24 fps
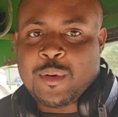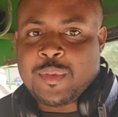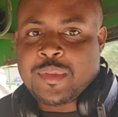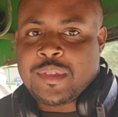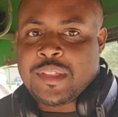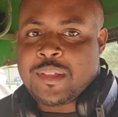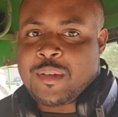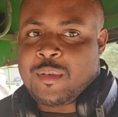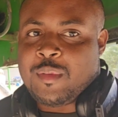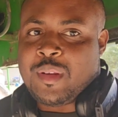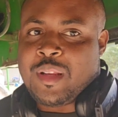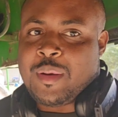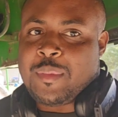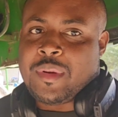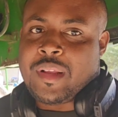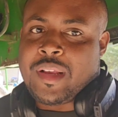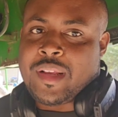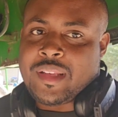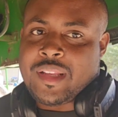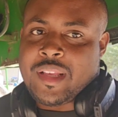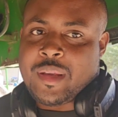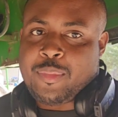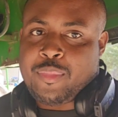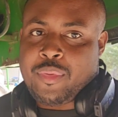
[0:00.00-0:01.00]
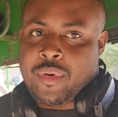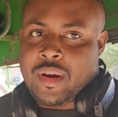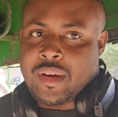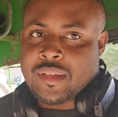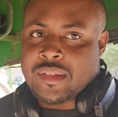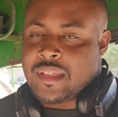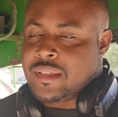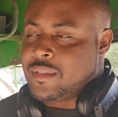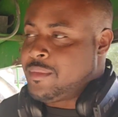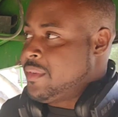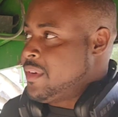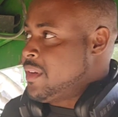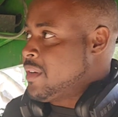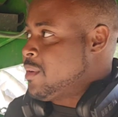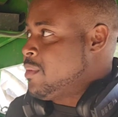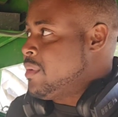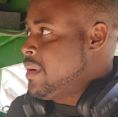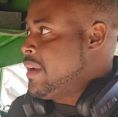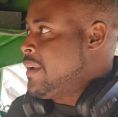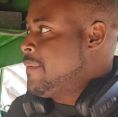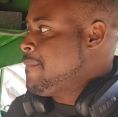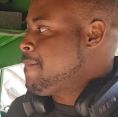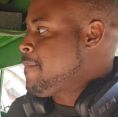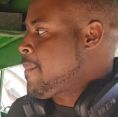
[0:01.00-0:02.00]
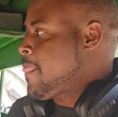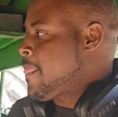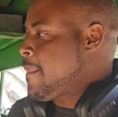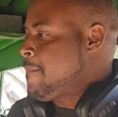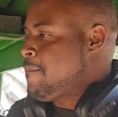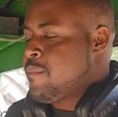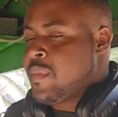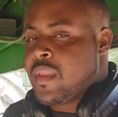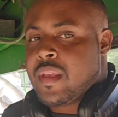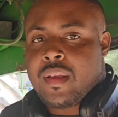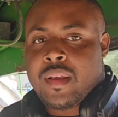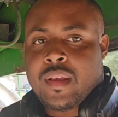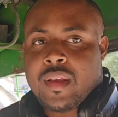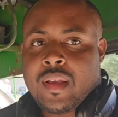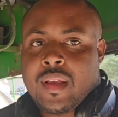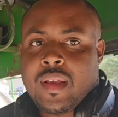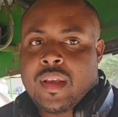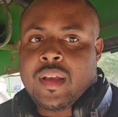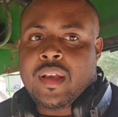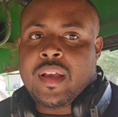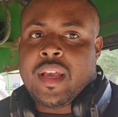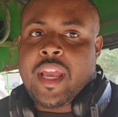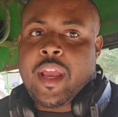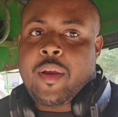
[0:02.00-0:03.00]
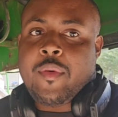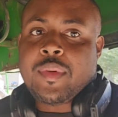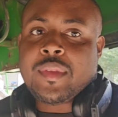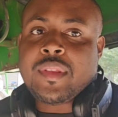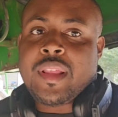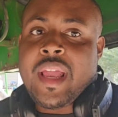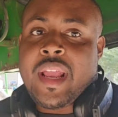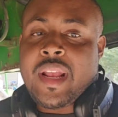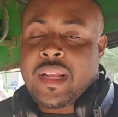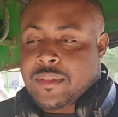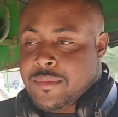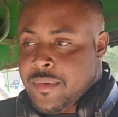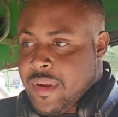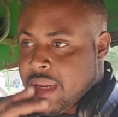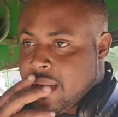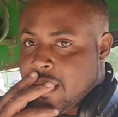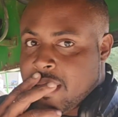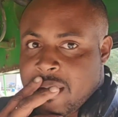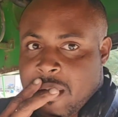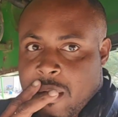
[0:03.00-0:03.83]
we're just gonna eliminate that process real quick. Everything is ready to